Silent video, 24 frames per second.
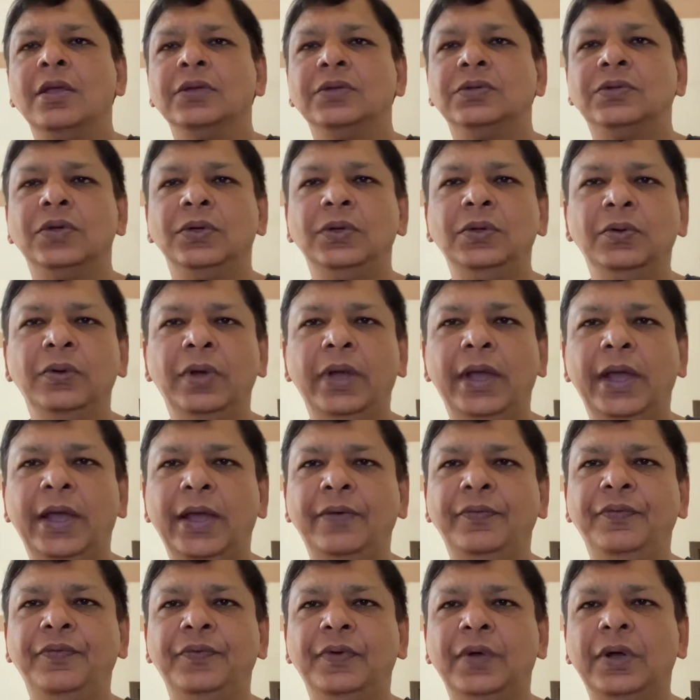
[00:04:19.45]
so you
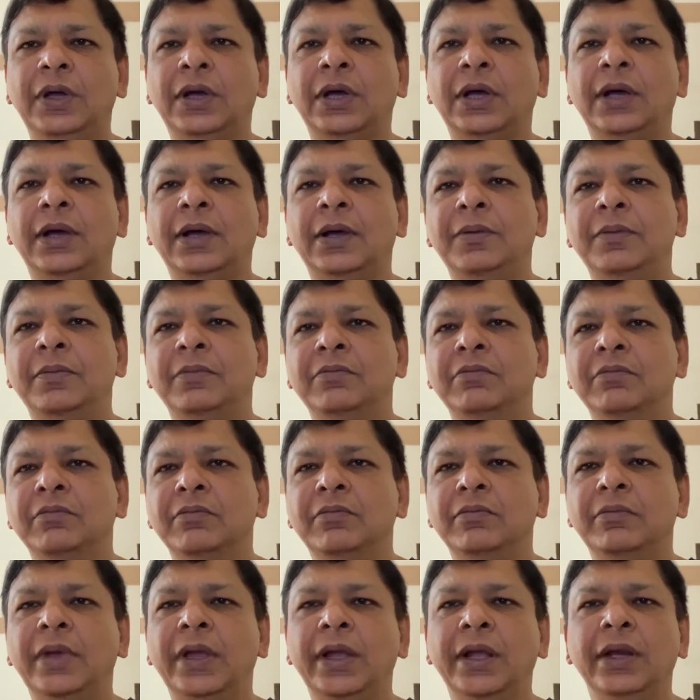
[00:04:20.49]
have uh,
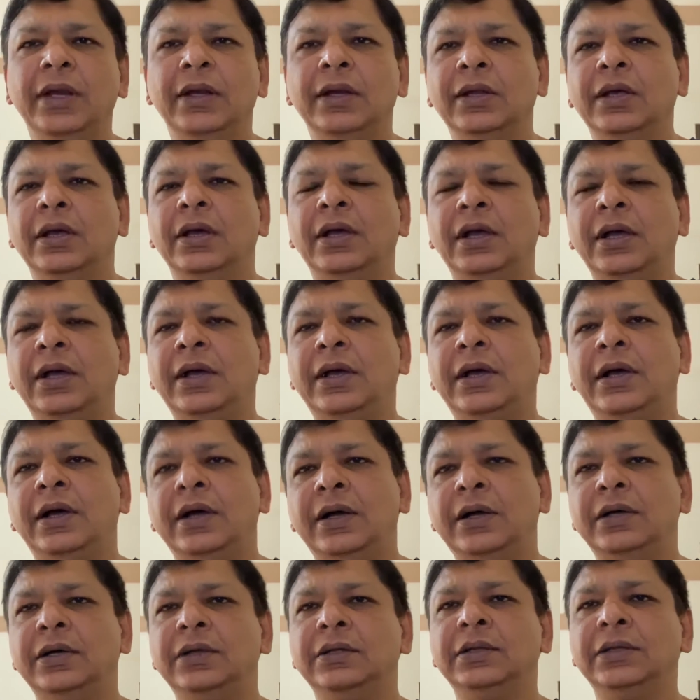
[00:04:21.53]
main, uh,
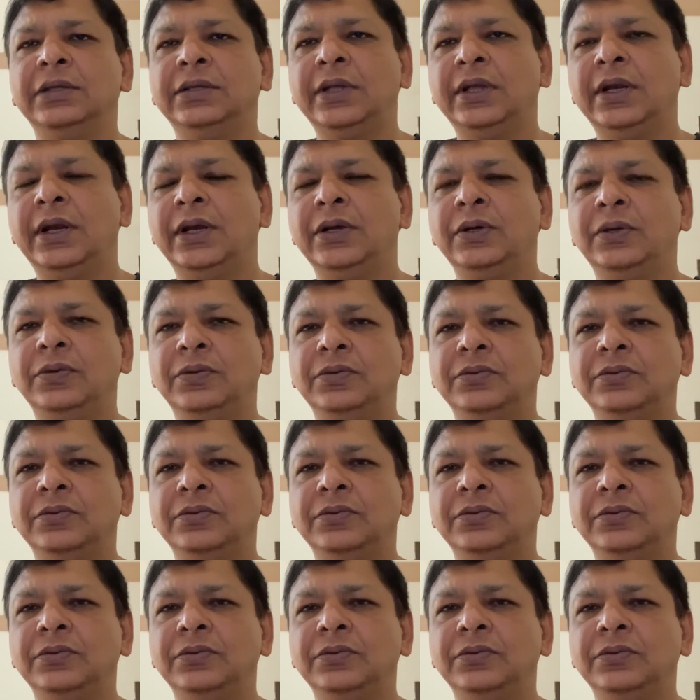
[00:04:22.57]
there are,